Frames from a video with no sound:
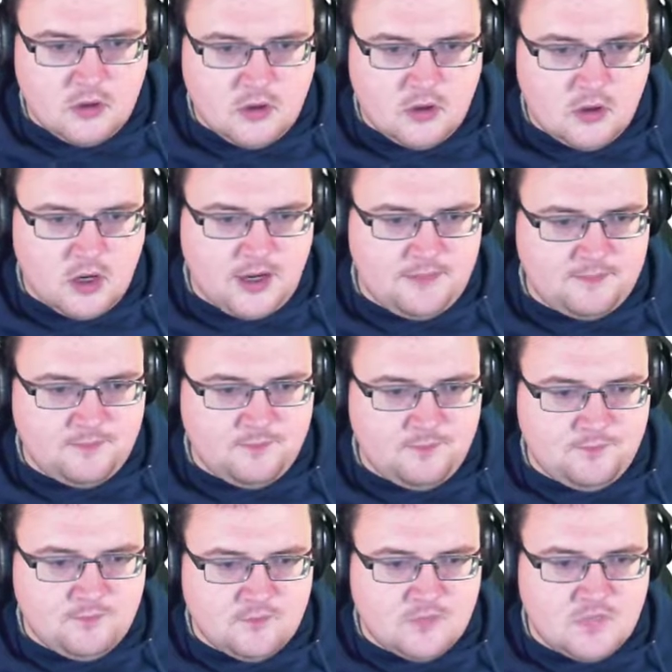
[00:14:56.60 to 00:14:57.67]
All right?
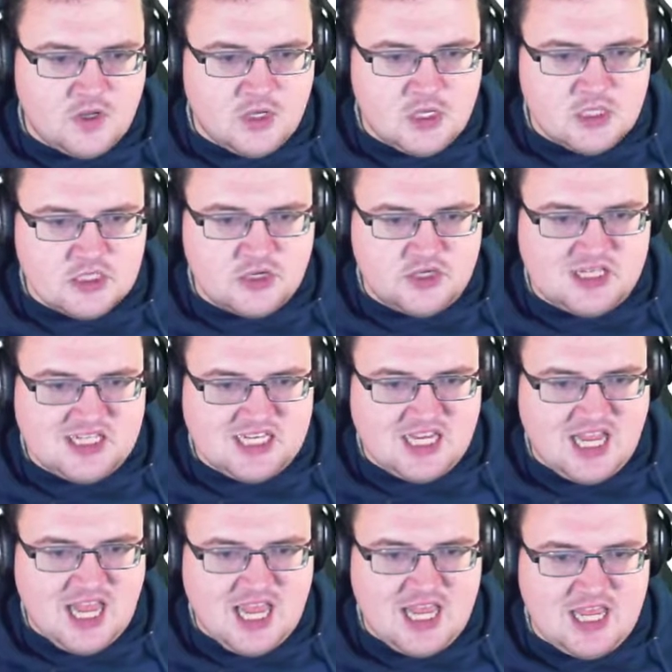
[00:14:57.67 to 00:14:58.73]
So
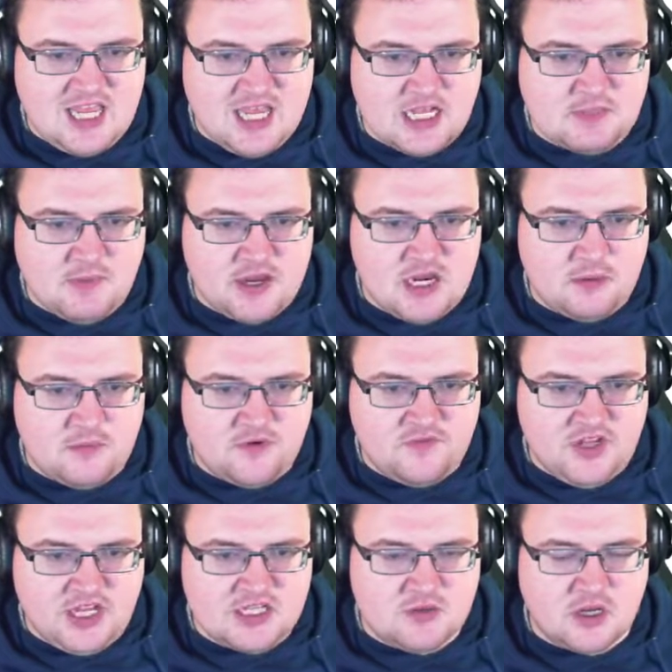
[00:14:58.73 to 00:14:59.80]
T is my number of
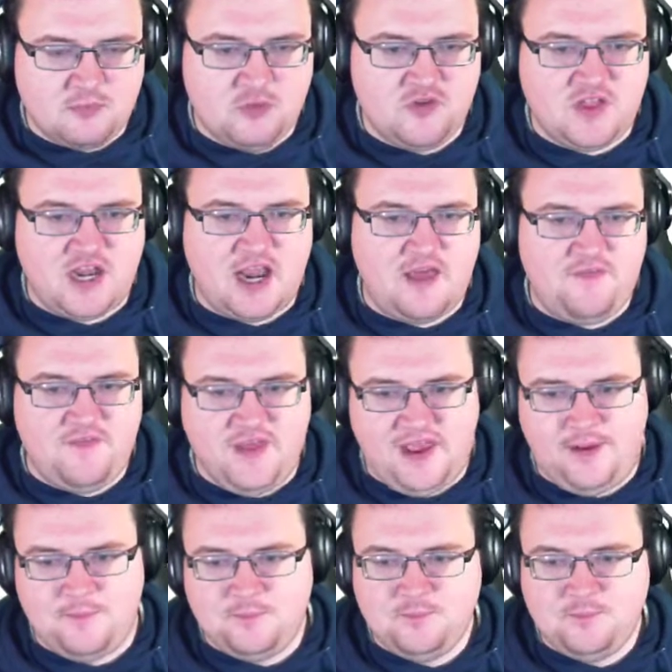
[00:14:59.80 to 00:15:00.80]
years. We're going to put that out there.